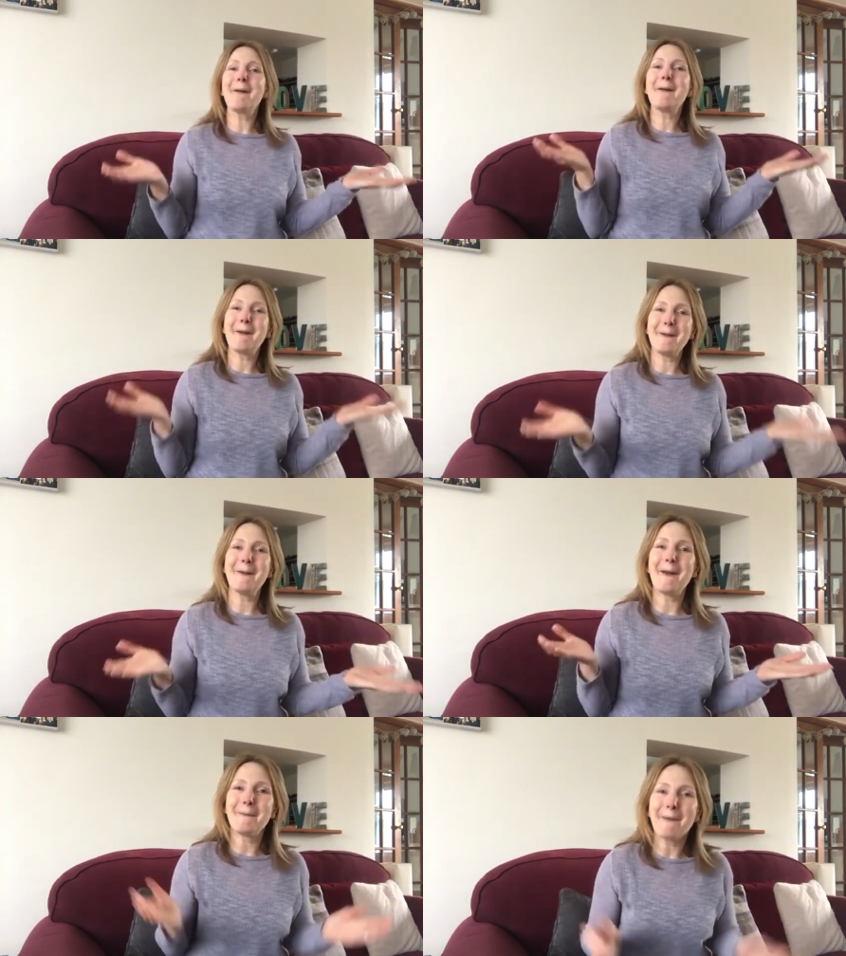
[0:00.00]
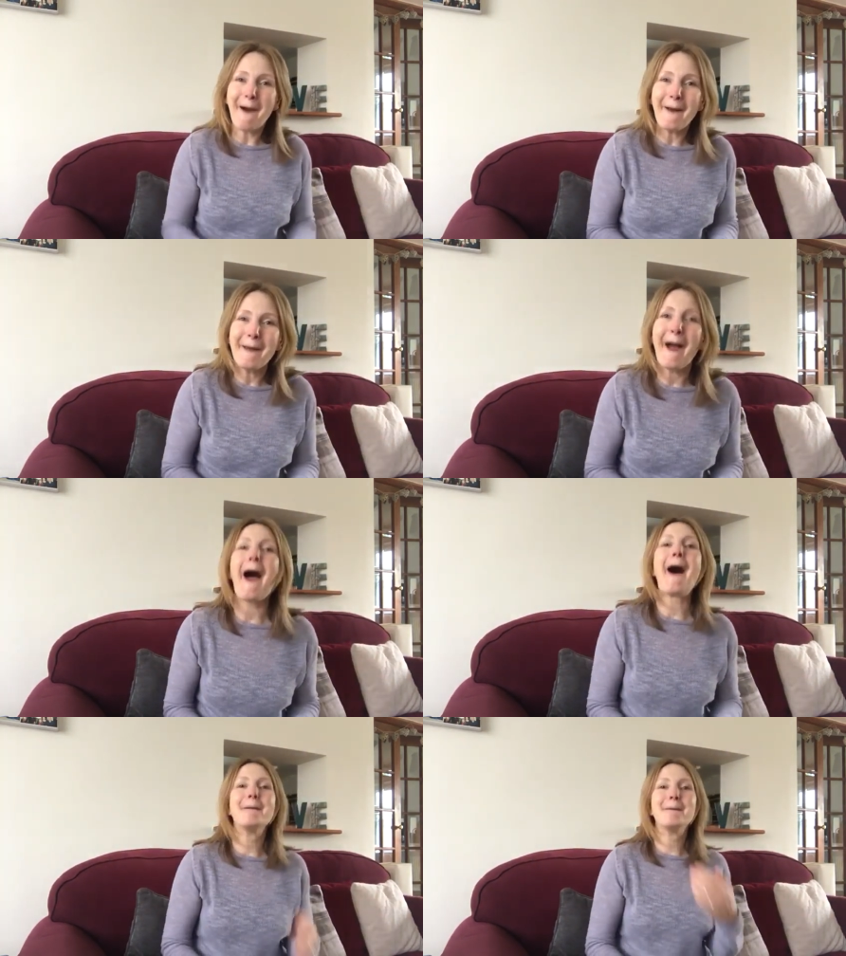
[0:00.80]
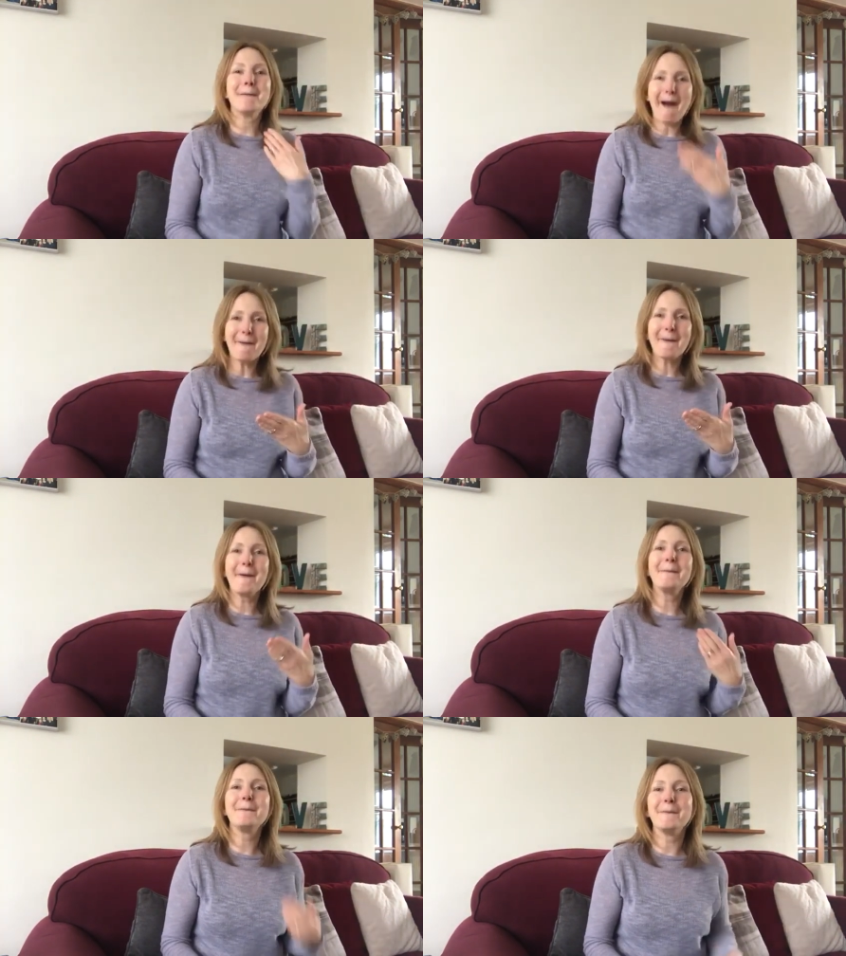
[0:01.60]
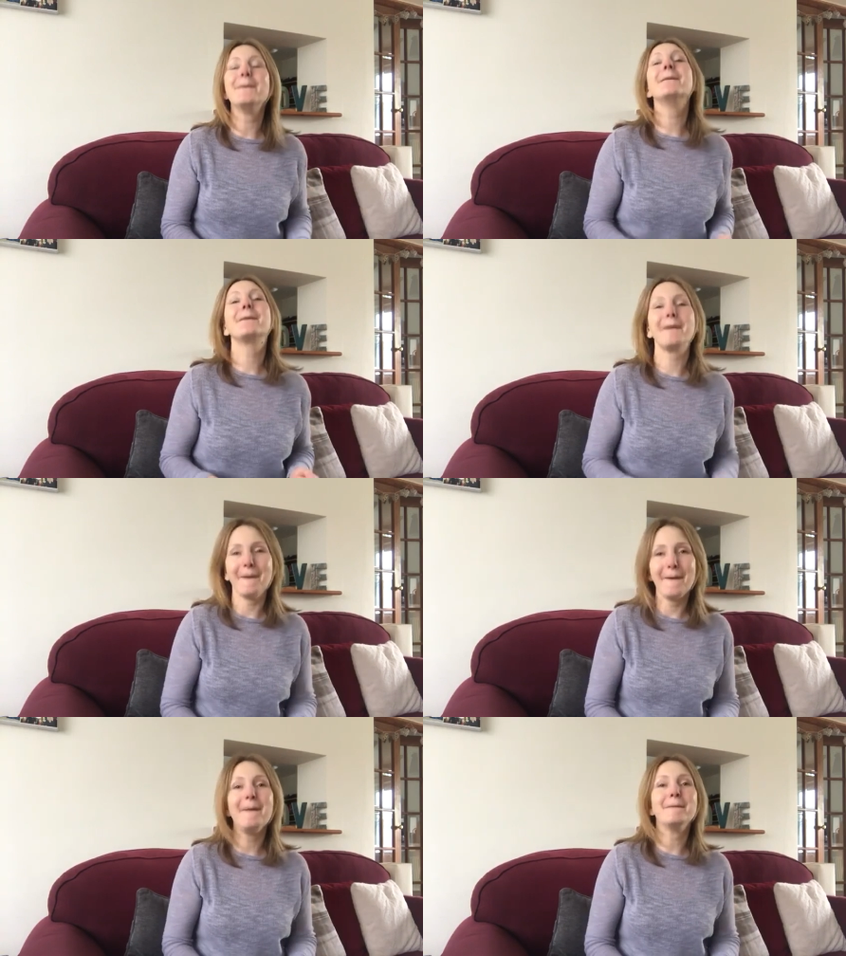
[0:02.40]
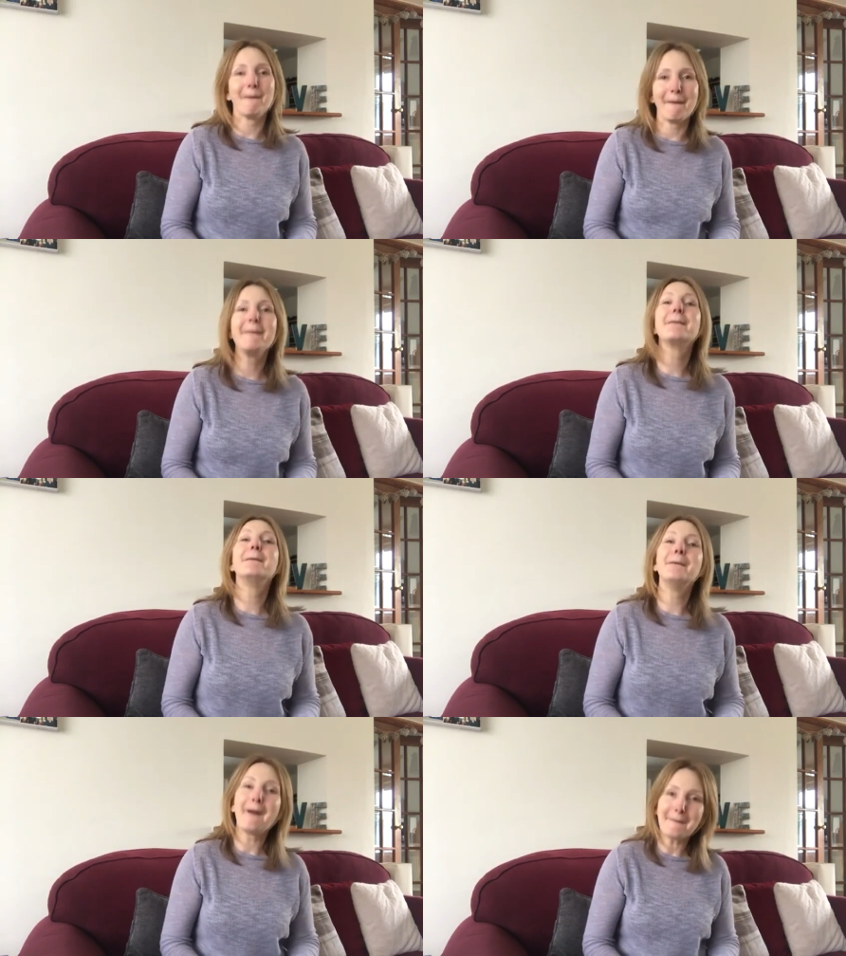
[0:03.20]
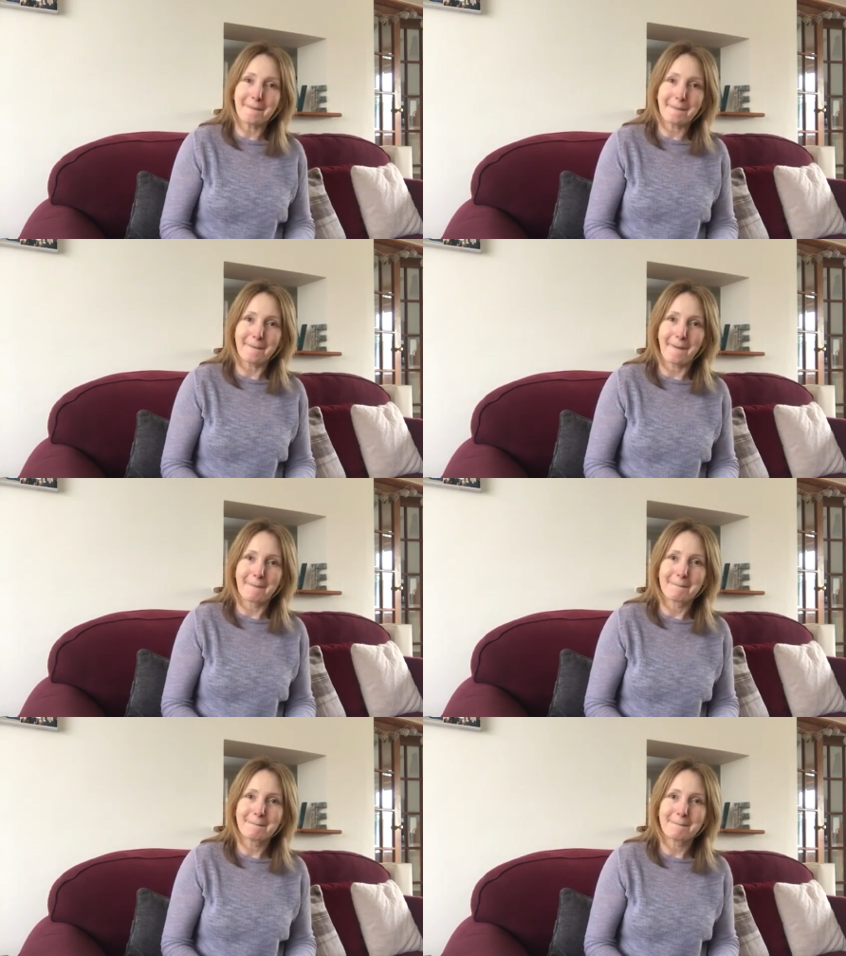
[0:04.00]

everybody in year one and welcome to Silly Voice Register.